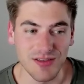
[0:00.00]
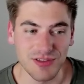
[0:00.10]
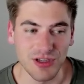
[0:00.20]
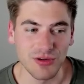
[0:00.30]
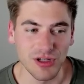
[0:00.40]
If
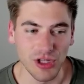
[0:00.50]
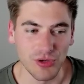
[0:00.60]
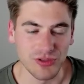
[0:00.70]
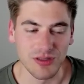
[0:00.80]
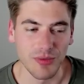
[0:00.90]
so,
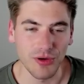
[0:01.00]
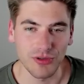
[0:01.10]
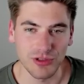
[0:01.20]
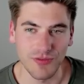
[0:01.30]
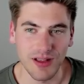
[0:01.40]
close the
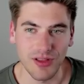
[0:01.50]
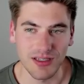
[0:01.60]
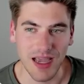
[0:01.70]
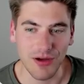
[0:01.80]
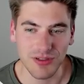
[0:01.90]
modal. So if I
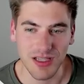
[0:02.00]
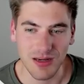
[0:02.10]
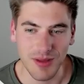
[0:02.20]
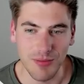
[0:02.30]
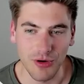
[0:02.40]
clicked outside
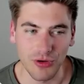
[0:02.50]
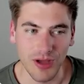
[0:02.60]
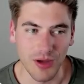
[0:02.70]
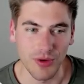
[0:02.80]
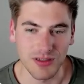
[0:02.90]
of my modal,
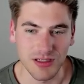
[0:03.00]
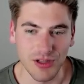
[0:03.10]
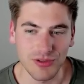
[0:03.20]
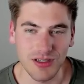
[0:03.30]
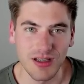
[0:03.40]
I want to
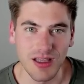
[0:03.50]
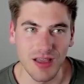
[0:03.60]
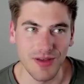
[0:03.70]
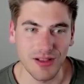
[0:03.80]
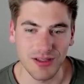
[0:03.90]
close it.
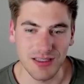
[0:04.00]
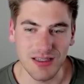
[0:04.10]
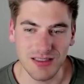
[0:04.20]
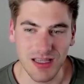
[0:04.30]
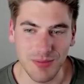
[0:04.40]
If I clicked
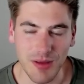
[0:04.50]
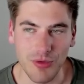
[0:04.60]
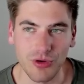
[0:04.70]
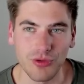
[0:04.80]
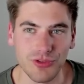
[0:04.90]
inside my
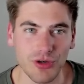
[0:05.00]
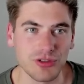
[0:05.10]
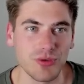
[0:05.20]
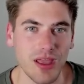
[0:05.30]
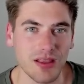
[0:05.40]
modal, don't
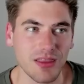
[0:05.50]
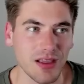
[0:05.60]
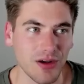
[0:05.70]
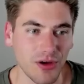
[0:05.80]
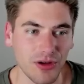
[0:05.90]
do
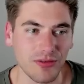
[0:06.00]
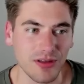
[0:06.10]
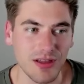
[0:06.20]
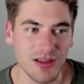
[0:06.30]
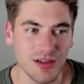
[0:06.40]
anything at all.
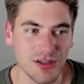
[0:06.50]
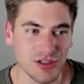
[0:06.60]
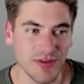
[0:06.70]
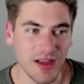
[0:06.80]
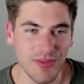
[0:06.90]

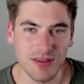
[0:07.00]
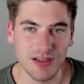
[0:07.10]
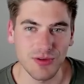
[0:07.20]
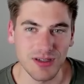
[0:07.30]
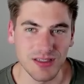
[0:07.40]
So if I give this a
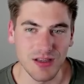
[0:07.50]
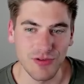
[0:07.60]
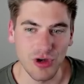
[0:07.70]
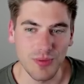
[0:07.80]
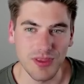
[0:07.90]
quick save,
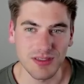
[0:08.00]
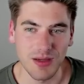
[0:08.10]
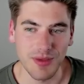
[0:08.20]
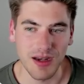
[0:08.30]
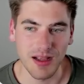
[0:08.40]
open this
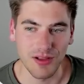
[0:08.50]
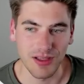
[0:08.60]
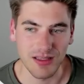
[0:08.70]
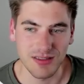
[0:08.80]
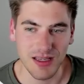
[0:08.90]
up, and I
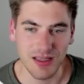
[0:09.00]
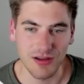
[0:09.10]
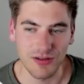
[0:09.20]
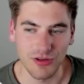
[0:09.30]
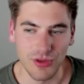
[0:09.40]
click inside of
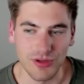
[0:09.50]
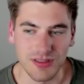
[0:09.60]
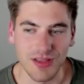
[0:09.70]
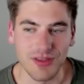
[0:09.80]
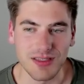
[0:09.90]
here, you'll
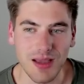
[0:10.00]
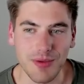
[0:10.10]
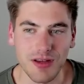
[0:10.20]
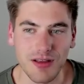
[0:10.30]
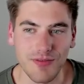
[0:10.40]
notice nothing's
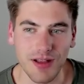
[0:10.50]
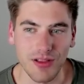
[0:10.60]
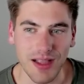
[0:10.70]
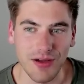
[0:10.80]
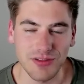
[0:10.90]
happening. If I
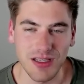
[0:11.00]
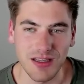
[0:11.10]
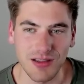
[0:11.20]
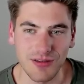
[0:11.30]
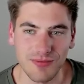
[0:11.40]
click outside
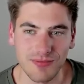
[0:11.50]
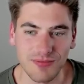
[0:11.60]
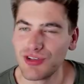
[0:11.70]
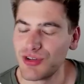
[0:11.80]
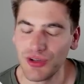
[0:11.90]
of here,
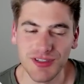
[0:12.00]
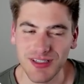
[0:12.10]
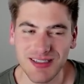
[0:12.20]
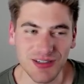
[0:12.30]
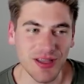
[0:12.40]
you notice
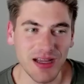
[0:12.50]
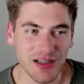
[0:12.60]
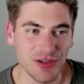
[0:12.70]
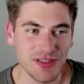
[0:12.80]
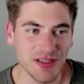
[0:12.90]
it's still not
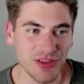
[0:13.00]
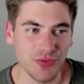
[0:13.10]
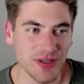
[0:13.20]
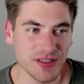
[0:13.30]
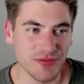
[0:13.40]
closing. The
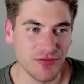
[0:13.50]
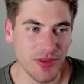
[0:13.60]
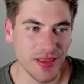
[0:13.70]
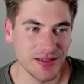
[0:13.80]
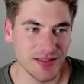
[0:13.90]
reason for
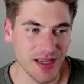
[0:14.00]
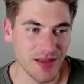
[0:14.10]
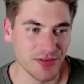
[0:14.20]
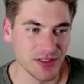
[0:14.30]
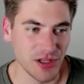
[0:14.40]
that is because I
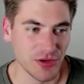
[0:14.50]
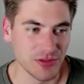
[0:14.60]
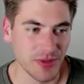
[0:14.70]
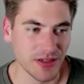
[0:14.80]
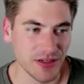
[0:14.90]
have this close
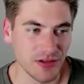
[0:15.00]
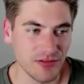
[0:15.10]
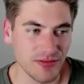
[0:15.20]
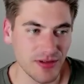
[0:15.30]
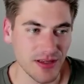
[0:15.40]
button here,
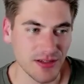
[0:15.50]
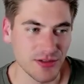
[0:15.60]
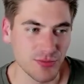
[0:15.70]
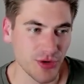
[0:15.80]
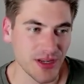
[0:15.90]
and it's
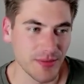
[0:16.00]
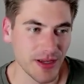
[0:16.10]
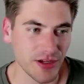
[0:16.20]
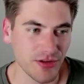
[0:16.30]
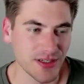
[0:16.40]
breaking my
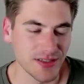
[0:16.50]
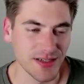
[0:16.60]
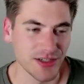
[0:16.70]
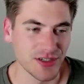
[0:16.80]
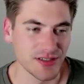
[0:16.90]
code. It doesn't
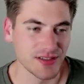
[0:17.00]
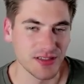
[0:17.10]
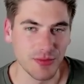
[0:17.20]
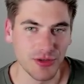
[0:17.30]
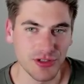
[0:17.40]
actually exist
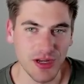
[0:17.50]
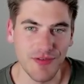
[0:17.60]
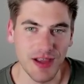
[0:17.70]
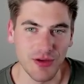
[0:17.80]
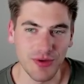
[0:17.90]
anymore. So now if
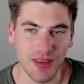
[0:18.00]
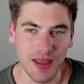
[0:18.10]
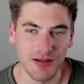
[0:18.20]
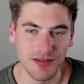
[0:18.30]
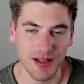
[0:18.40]
I get rid of
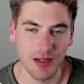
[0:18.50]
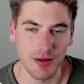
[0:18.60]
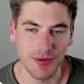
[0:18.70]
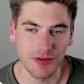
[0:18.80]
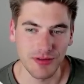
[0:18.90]
that, I come
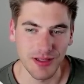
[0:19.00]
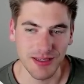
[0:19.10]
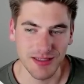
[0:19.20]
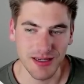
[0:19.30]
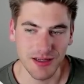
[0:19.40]
up here, click
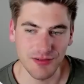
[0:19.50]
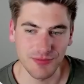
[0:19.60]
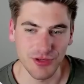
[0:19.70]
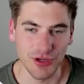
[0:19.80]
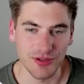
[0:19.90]
inside of here,
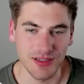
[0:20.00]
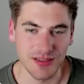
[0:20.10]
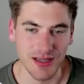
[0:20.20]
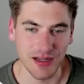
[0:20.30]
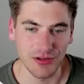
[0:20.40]
you notice it's
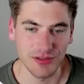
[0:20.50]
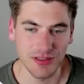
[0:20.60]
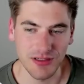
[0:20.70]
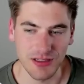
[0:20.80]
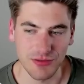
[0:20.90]
not
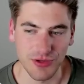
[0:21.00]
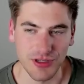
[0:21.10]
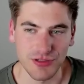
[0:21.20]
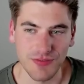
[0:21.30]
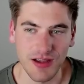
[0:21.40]
closing. It's
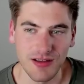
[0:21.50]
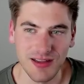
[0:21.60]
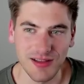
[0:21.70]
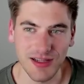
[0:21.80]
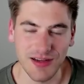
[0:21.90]
working just fine.
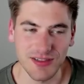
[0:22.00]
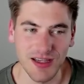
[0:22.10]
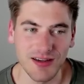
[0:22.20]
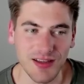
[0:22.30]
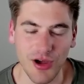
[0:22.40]
Click
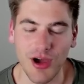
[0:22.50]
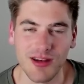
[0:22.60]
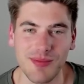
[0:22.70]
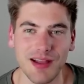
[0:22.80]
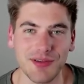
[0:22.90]
outside, it
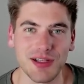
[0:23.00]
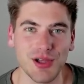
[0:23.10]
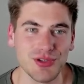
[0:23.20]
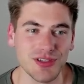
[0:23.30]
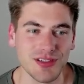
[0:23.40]
automatically
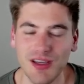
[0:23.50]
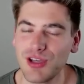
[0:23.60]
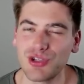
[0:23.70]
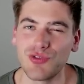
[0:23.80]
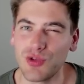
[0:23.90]
closes.
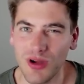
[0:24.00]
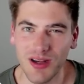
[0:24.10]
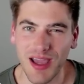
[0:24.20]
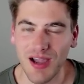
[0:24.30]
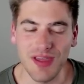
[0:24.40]
So if you want
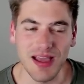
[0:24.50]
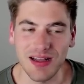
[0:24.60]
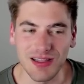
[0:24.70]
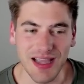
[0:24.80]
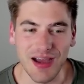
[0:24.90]
to have that
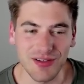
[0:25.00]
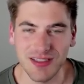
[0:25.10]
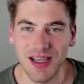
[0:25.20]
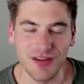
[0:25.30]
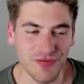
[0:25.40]
click
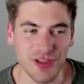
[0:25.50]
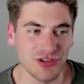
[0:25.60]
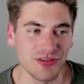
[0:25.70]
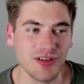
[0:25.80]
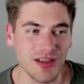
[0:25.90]
outside
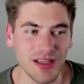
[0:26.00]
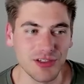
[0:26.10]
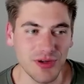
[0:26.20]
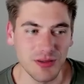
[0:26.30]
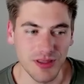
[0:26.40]
feature, it's
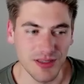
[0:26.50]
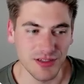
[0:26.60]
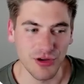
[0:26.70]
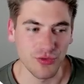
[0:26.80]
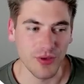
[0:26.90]
going to be this
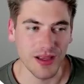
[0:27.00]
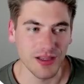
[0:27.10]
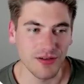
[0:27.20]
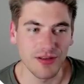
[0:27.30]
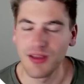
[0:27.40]
code right
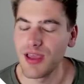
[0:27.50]
here.